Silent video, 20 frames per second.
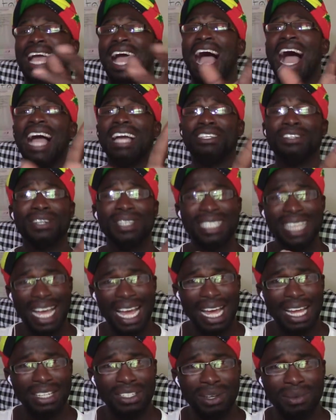I just
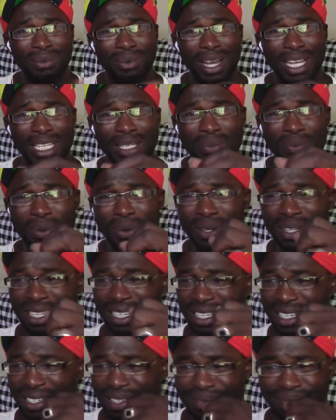had some rice
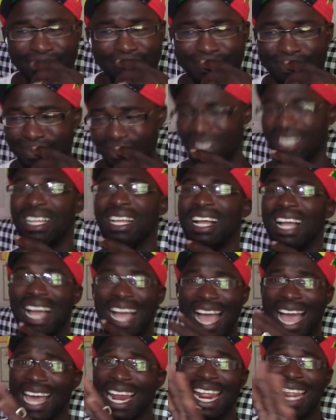pudding
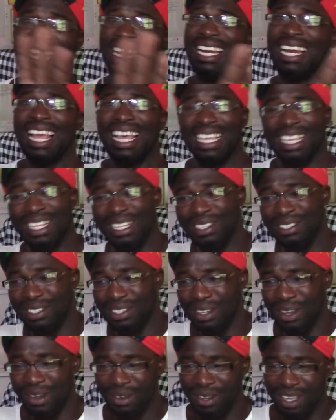and I didn't like it.
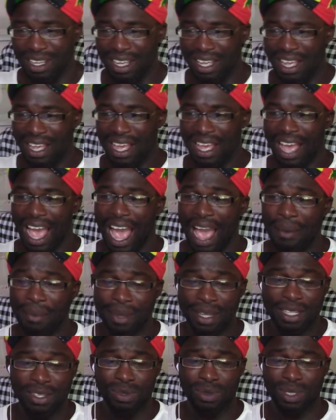Sorry,
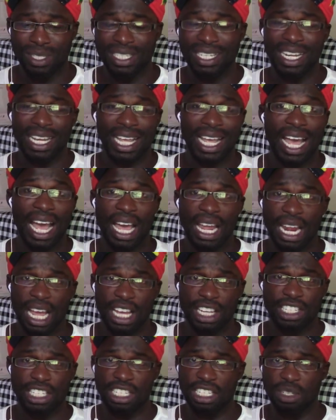and it was in a can
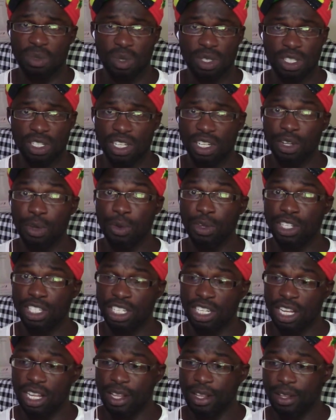actually. It was not the
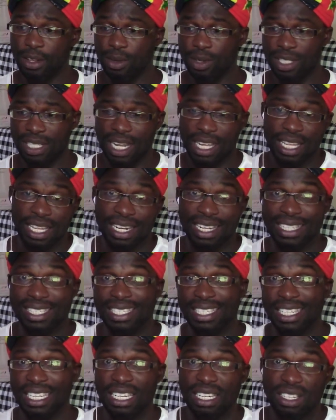original. It was like in a
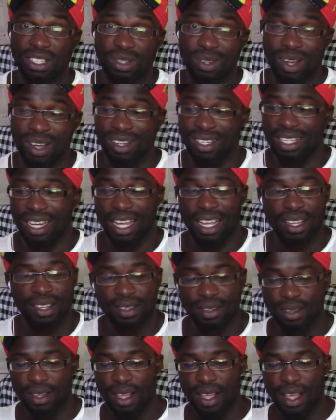tin. So I was like,
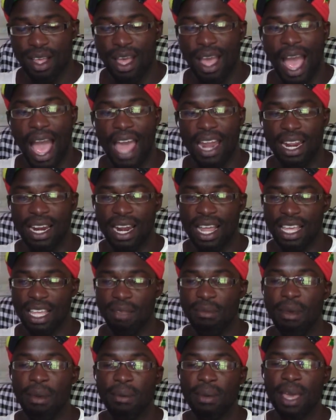I didn't like
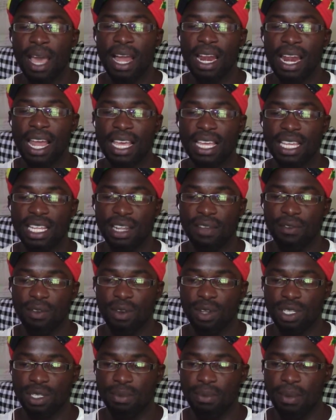it. Maybe I like it if it
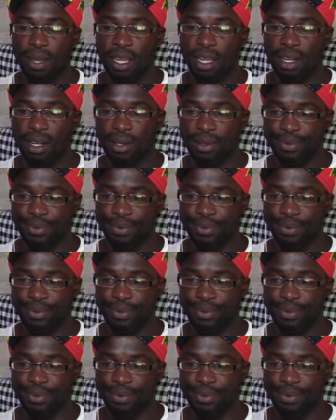was made